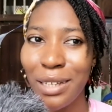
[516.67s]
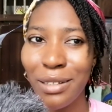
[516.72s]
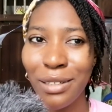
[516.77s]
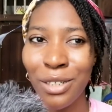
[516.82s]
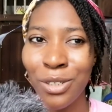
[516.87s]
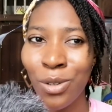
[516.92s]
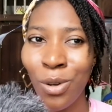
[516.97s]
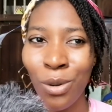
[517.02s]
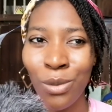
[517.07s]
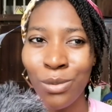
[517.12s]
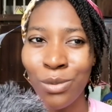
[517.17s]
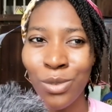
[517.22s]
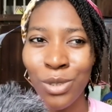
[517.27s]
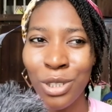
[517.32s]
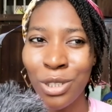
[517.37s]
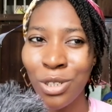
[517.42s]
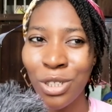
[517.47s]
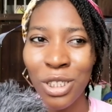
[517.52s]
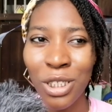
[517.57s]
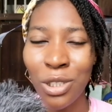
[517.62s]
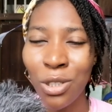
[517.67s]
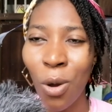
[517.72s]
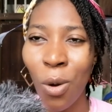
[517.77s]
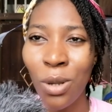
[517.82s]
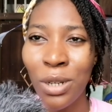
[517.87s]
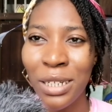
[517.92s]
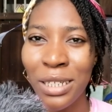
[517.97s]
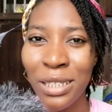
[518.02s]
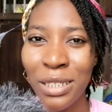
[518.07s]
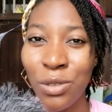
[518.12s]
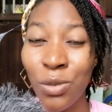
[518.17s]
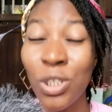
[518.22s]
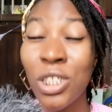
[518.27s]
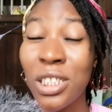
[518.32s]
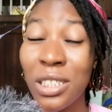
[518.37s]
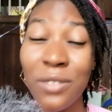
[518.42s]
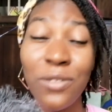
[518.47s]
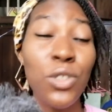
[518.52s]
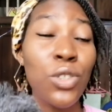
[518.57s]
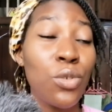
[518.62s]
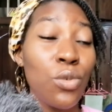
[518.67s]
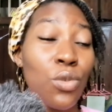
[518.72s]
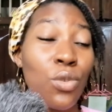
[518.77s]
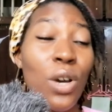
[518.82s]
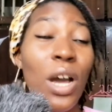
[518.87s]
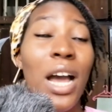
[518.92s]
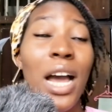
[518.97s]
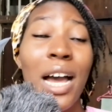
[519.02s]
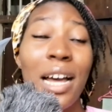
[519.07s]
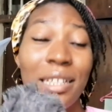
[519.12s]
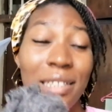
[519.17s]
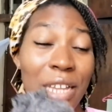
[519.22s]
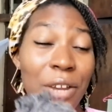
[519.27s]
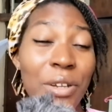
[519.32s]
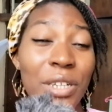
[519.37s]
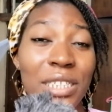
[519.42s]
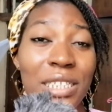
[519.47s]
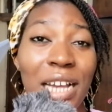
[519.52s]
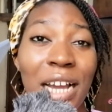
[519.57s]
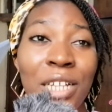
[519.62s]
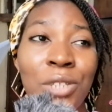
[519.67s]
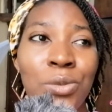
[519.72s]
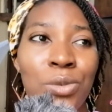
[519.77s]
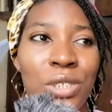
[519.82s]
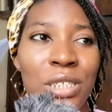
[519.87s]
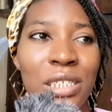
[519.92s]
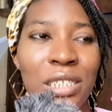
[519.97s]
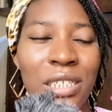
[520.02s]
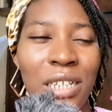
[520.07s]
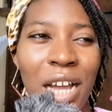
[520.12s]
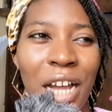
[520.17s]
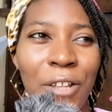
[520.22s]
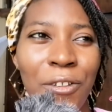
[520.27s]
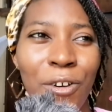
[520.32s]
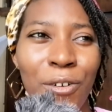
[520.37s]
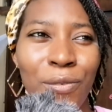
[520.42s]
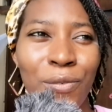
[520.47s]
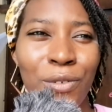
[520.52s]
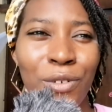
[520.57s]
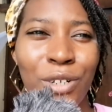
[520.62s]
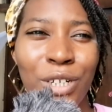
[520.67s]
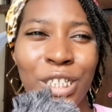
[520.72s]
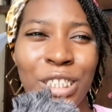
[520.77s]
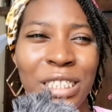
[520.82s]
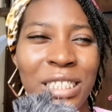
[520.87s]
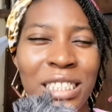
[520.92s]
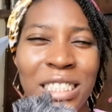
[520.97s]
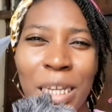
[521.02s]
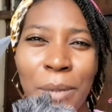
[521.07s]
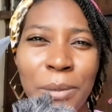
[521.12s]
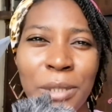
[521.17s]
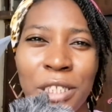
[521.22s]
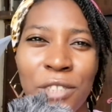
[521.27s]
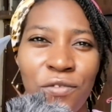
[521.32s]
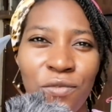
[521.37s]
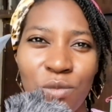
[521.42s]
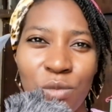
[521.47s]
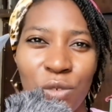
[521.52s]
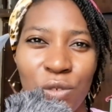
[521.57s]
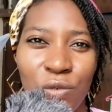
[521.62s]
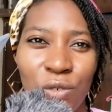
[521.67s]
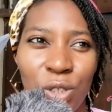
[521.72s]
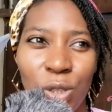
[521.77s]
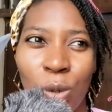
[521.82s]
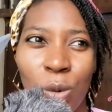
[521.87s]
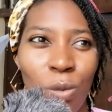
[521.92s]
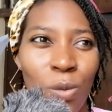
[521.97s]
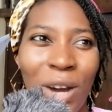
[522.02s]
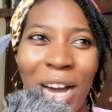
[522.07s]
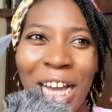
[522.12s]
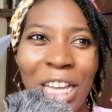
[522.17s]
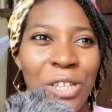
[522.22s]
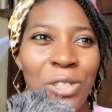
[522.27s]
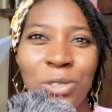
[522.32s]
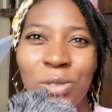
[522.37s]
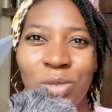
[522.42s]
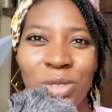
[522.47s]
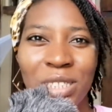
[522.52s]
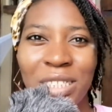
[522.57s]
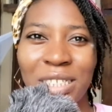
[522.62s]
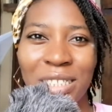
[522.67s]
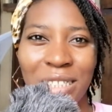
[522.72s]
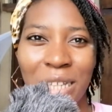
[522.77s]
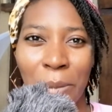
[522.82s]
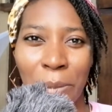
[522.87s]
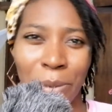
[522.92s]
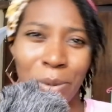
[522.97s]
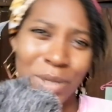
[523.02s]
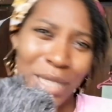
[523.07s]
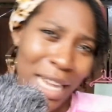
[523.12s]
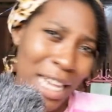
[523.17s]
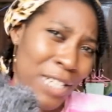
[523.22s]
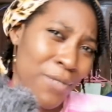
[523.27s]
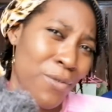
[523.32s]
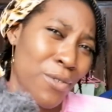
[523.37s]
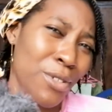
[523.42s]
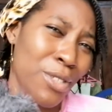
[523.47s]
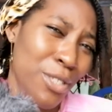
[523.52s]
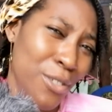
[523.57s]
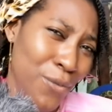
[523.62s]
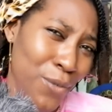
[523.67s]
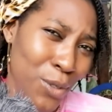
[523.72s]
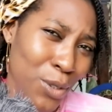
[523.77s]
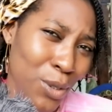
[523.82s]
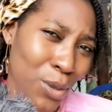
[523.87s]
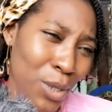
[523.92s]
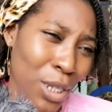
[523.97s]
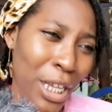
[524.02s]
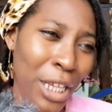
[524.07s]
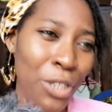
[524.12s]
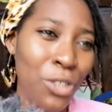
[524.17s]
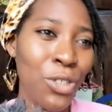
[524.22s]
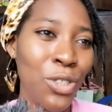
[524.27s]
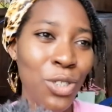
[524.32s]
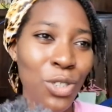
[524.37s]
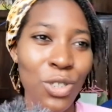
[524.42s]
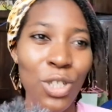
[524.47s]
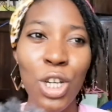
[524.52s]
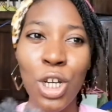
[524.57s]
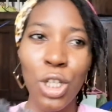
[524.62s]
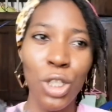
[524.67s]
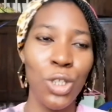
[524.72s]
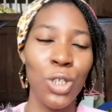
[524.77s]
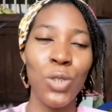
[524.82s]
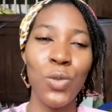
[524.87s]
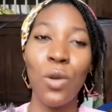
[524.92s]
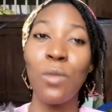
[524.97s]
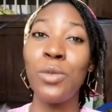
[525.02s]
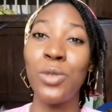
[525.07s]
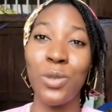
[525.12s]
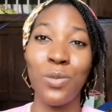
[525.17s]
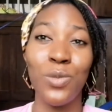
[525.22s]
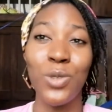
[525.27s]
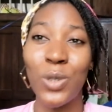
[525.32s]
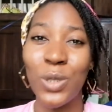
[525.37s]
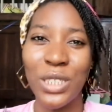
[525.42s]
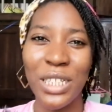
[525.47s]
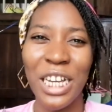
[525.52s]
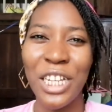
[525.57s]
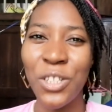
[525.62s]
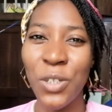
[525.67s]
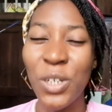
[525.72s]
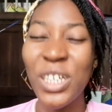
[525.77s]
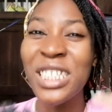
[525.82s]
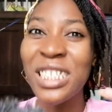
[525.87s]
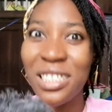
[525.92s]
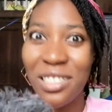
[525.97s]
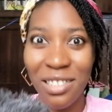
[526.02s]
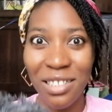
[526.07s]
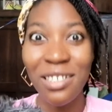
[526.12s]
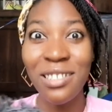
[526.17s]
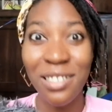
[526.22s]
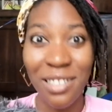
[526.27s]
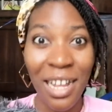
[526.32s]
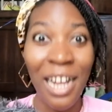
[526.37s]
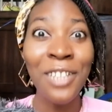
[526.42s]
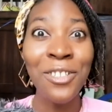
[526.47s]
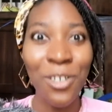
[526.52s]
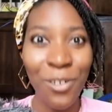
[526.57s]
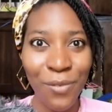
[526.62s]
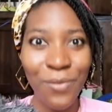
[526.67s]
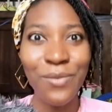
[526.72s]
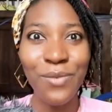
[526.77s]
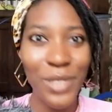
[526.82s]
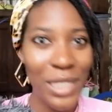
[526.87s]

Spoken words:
it was just done. It was to Theresa, it was kind of a deceptive move. Why are you doing this now? Because I asked for a divorce. You just want me to be on that. It's kind of,